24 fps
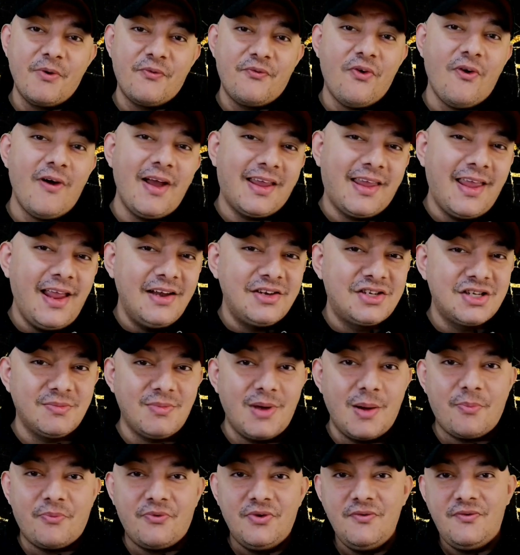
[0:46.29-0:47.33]
Before I get into
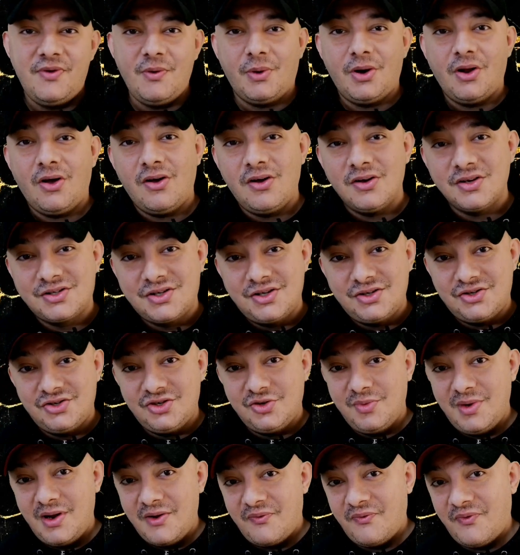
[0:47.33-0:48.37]
my preview, I want to ask you to
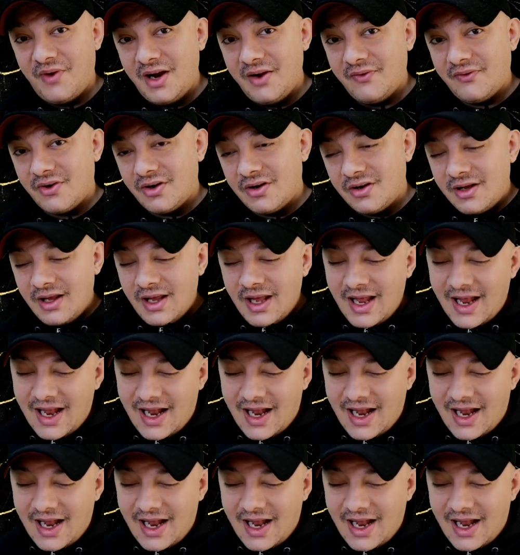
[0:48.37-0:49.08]
do me a favor,